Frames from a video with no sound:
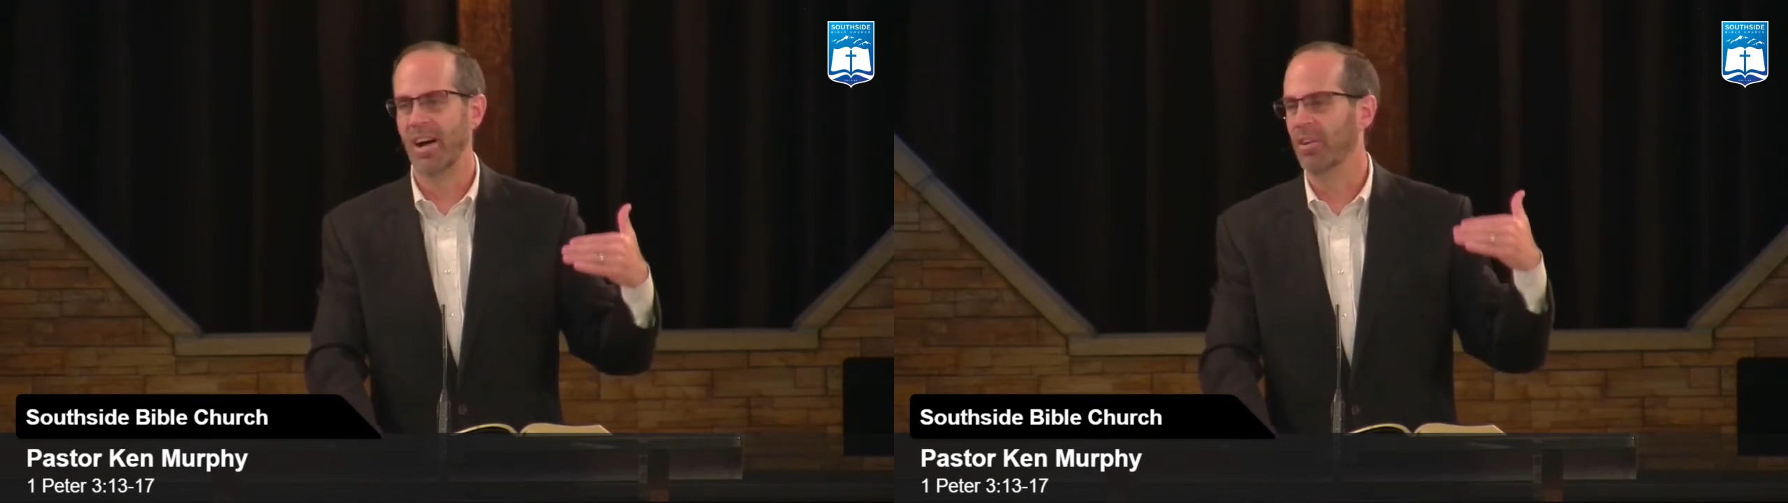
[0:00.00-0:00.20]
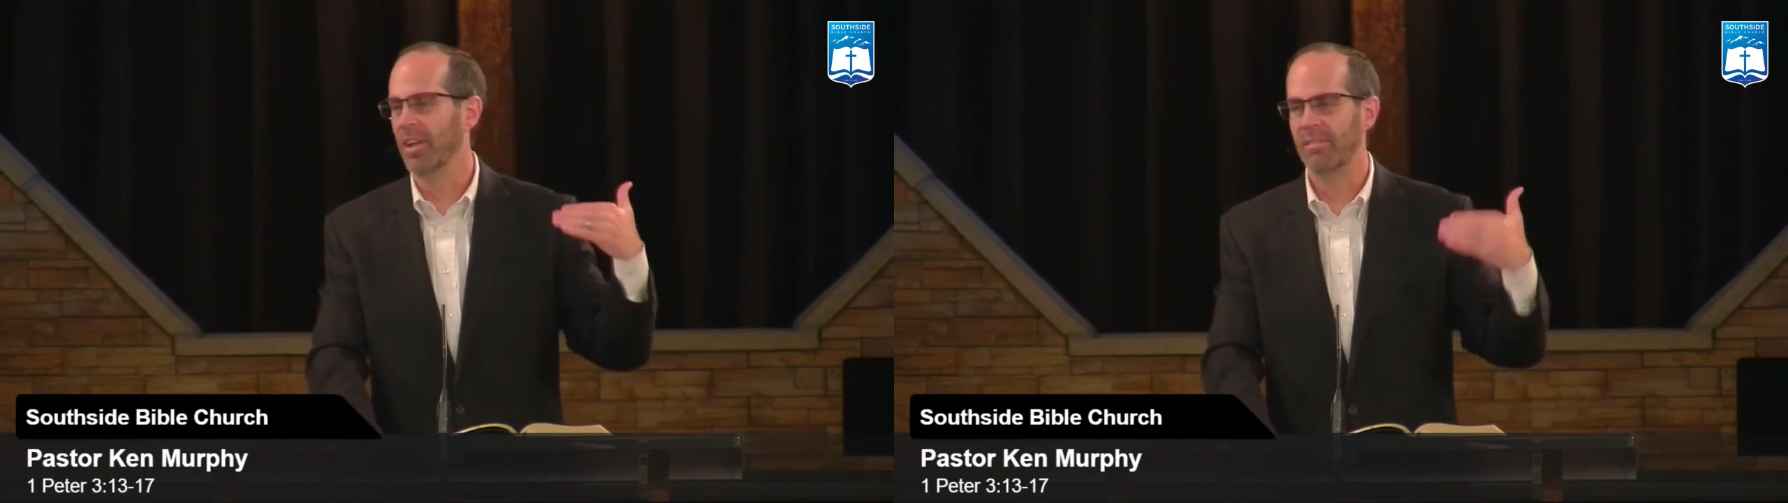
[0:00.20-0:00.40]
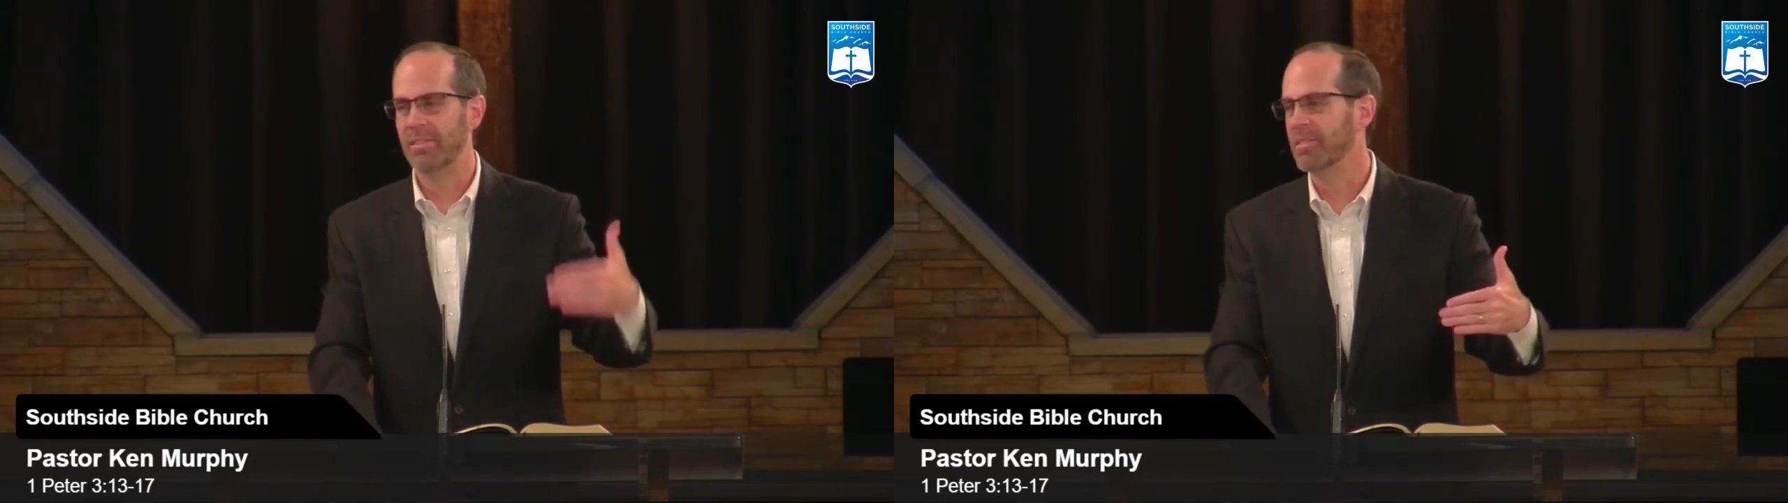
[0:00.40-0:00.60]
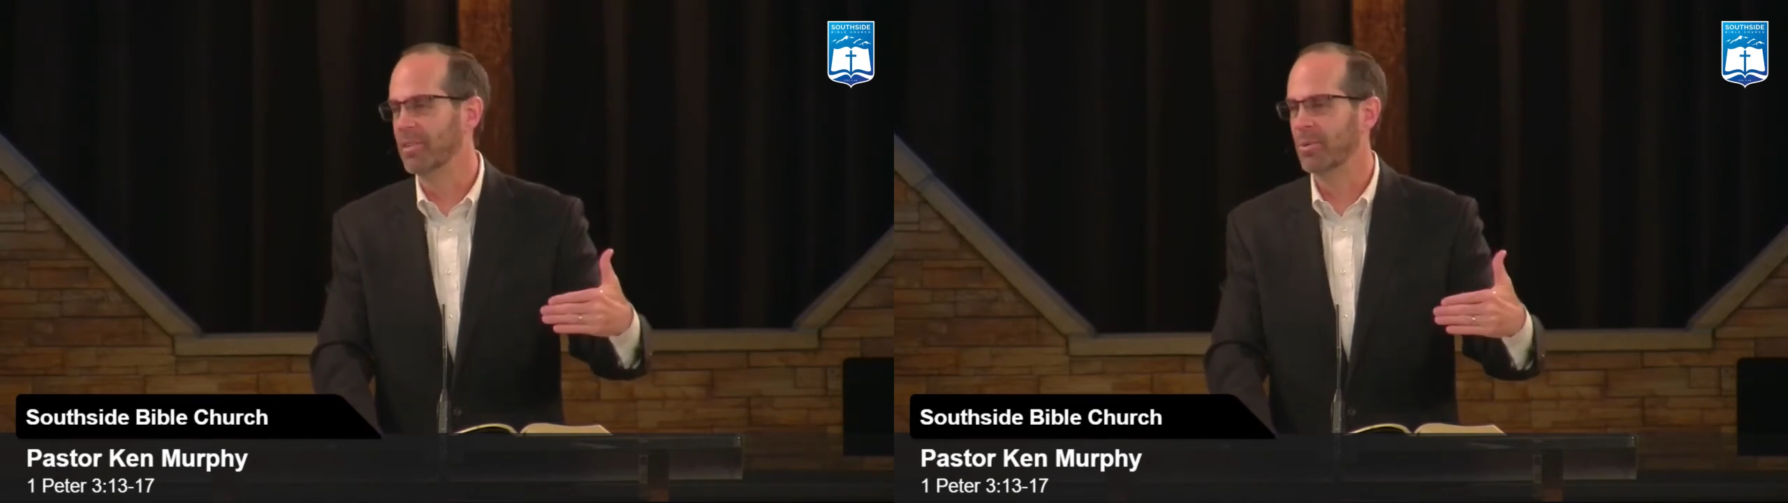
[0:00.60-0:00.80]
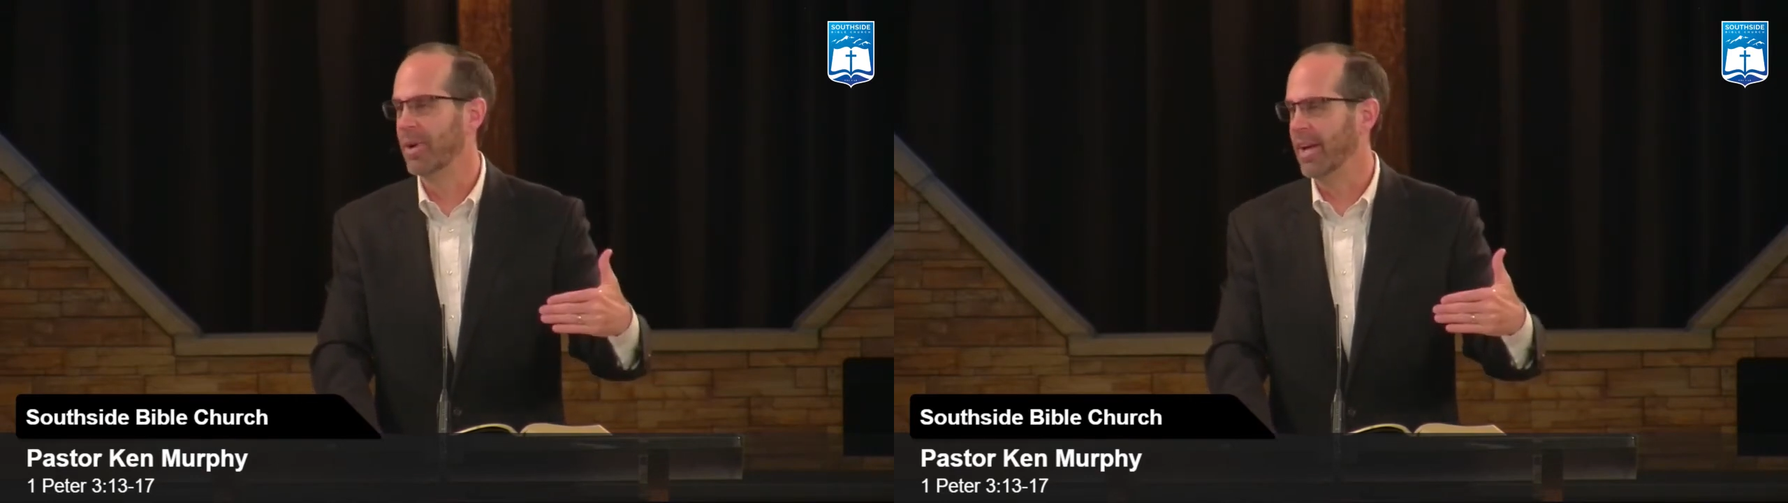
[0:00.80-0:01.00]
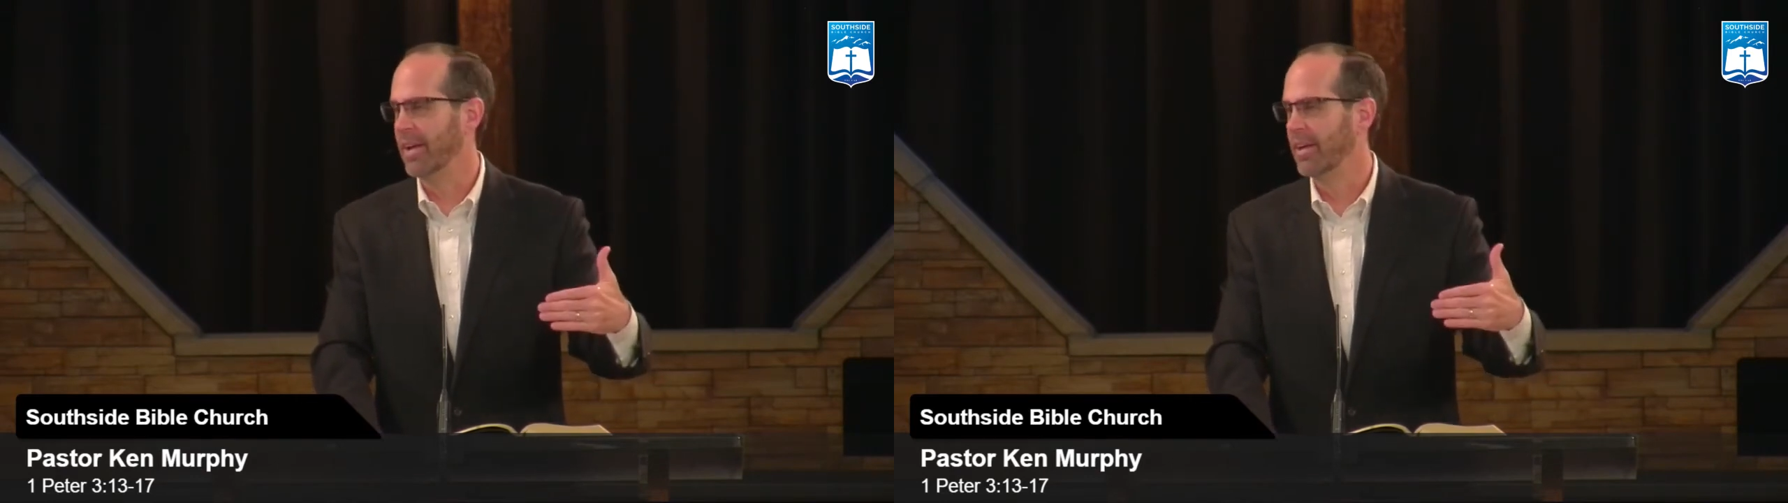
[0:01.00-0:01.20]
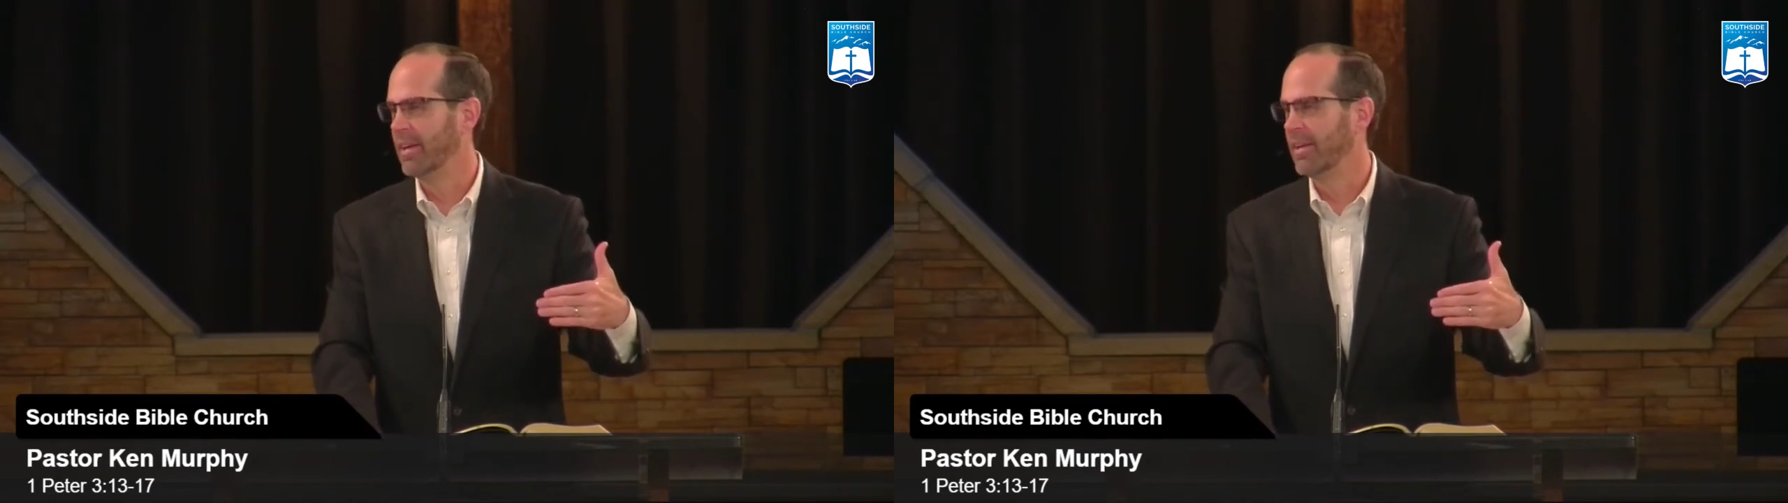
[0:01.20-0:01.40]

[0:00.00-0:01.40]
I'll never turn away